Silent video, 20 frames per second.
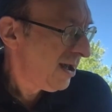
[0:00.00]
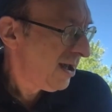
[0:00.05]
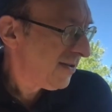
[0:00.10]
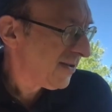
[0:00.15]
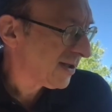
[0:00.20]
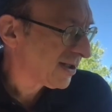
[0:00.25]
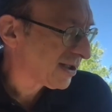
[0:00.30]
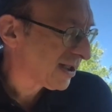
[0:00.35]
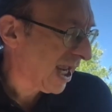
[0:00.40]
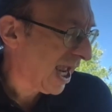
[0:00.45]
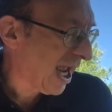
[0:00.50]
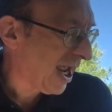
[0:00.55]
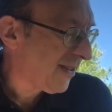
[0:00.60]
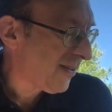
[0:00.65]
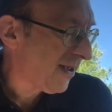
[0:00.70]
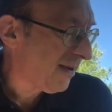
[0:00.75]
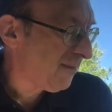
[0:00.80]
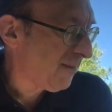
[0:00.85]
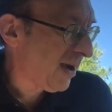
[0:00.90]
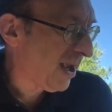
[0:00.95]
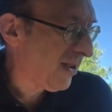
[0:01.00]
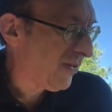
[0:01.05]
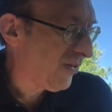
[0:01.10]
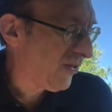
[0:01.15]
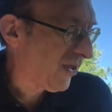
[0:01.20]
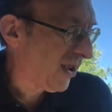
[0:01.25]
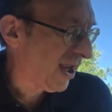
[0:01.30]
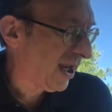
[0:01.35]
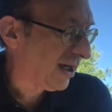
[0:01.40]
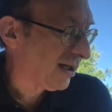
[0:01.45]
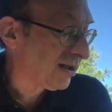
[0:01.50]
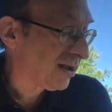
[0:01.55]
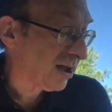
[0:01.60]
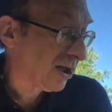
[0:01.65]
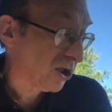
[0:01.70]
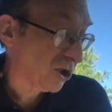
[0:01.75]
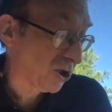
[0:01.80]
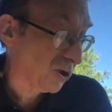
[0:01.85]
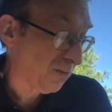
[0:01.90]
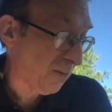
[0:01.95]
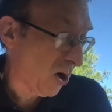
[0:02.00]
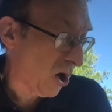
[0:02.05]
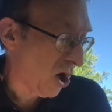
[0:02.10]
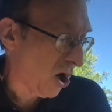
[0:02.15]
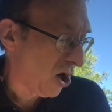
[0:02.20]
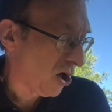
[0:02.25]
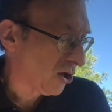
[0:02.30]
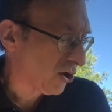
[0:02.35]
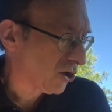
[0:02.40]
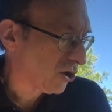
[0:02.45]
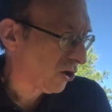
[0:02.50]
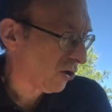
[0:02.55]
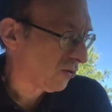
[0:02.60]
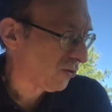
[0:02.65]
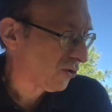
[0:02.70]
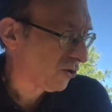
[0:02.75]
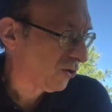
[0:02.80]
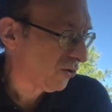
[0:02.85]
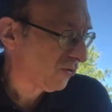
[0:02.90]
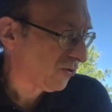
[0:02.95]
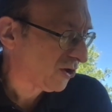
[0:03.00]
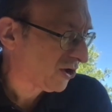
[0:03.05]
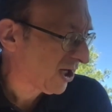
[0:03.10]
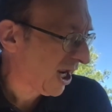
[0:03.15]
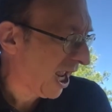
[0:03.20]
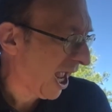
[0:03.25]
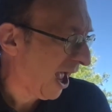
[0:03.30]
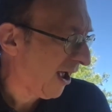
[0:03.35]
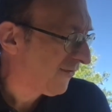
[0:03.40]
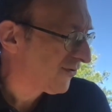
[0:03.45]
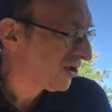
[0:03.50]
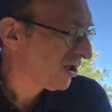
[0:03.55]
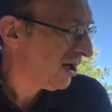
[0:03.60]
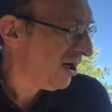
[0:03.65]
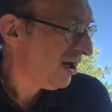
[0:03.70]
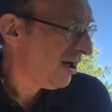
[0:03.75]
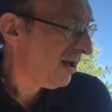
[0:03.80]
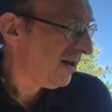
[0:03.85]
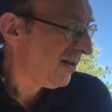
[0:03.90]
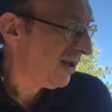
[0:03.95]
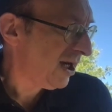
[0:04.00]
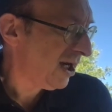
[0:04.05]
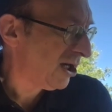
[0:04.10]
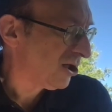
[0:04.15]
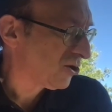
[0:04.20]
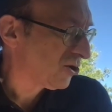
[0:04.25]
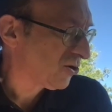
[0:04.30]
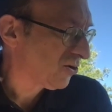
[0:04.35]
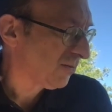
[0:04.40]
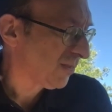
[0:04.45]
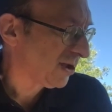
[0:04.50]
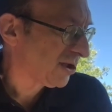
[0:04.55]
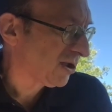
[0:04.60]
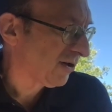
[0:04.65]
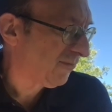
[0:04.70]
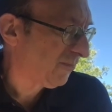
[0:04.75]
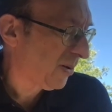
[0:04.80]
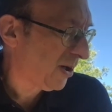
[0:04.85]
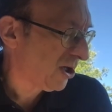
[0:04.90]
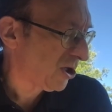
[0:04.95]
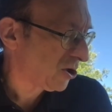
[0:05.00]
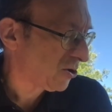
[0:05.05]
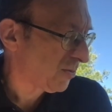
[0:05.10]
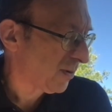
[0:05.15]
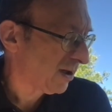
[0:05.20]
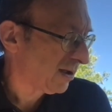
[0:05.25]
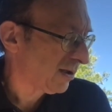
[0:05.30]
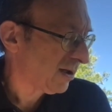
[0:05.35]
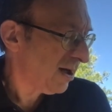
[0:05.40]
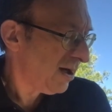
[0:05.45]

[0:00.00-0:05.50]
The side that made things small showed two staffs, the instruments of punishment.